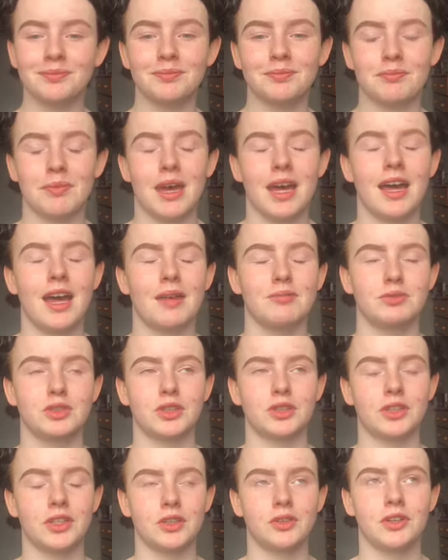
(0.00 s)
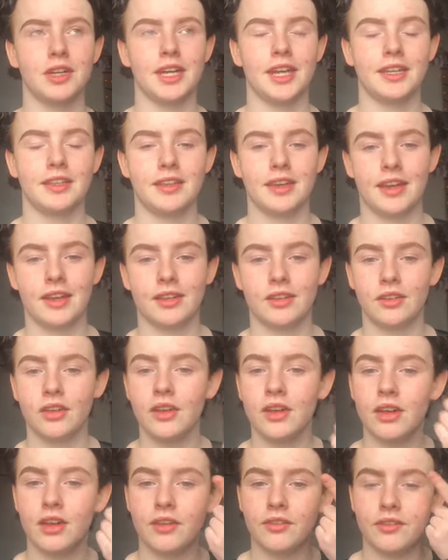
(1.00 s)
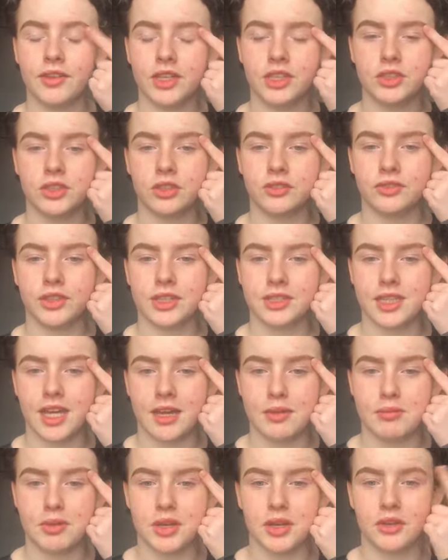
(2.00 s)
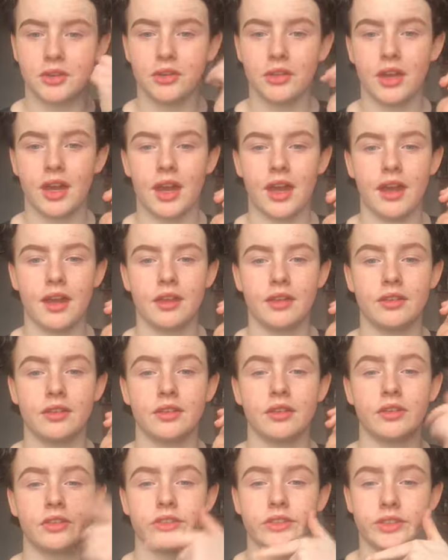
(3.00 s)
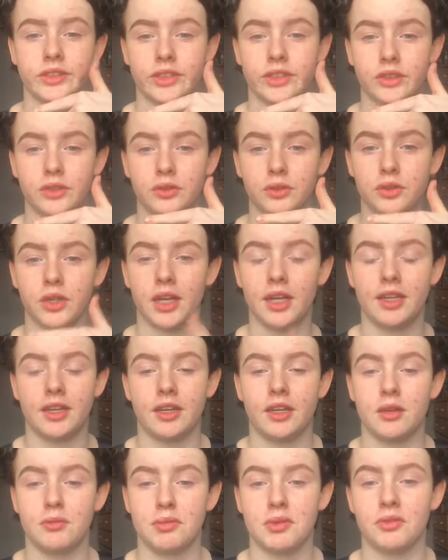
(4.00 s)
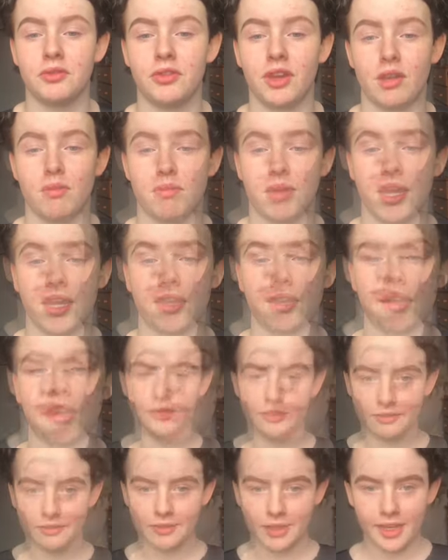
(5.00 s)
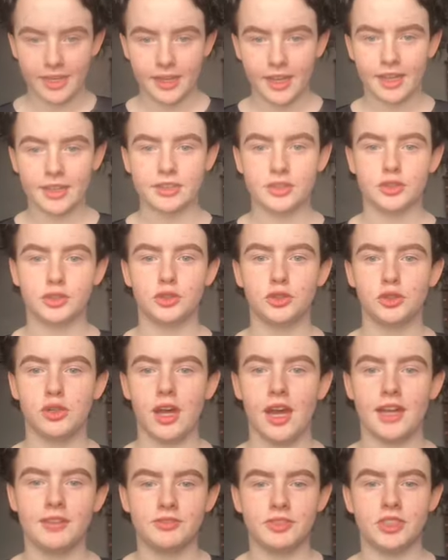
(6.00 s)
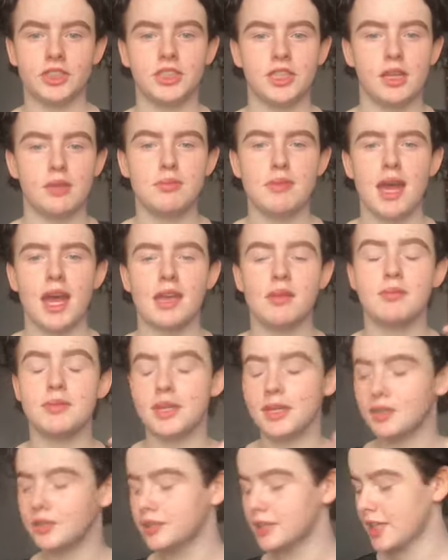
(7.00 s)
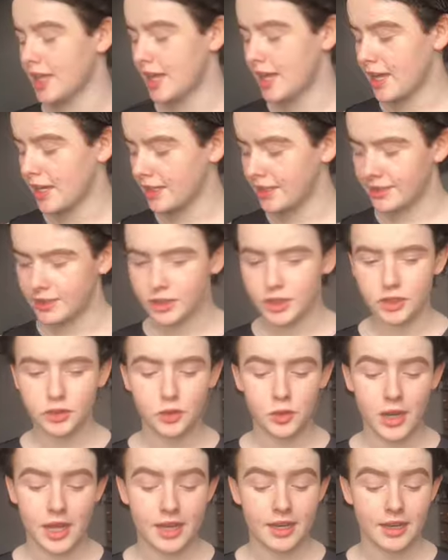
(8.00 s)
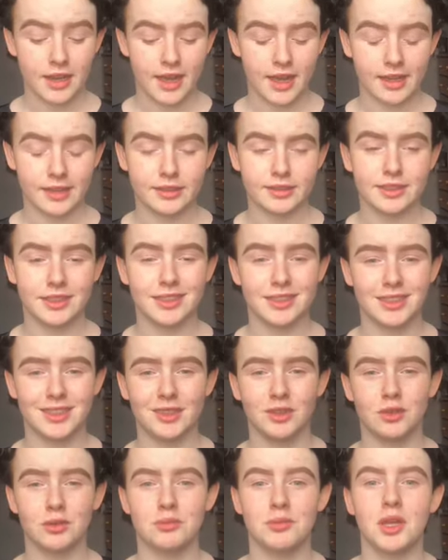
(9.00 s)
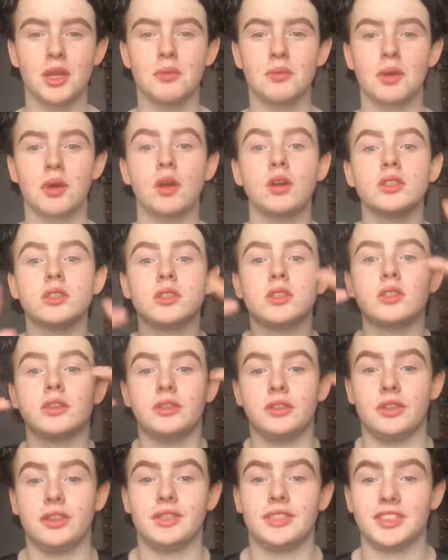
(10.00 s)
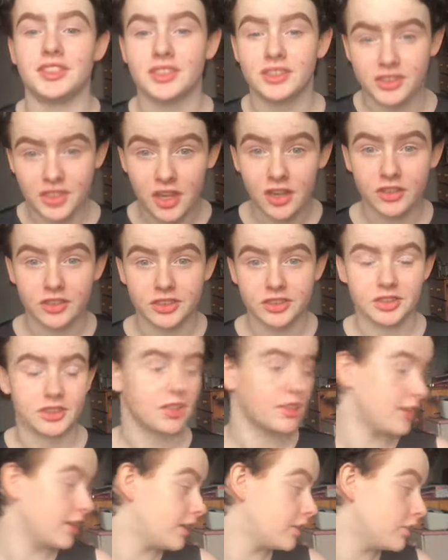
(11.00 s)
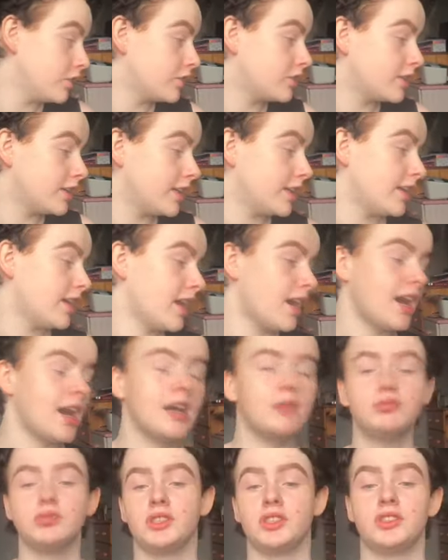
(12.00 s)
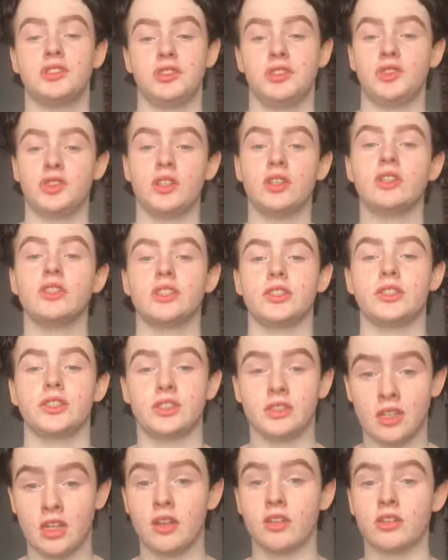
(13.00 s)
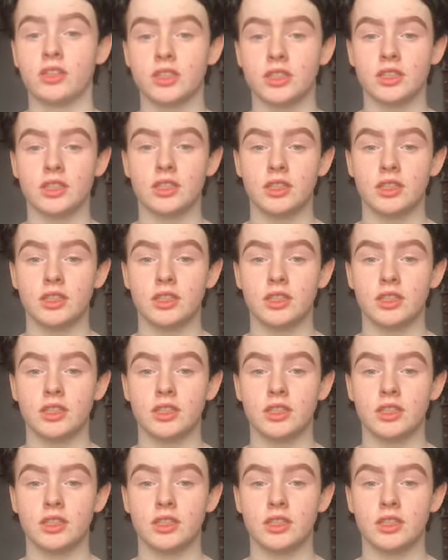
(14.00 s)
But I'm just going to go ahead and finish off this eyebrow and conceal, and then I'll be right back. Right guys, so I've just did my eyebrows. I need to go in and conceal them now because they look like slugs. They look like absolute slugs.